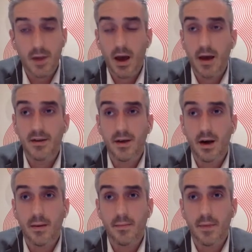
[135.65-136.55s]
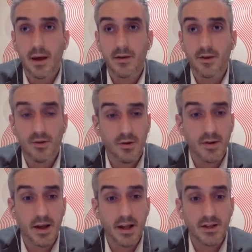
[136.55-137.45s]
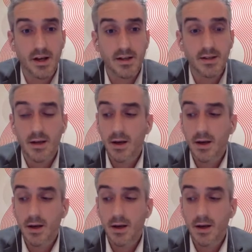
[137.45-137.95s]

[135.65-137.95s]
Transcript: as you do in the NHS.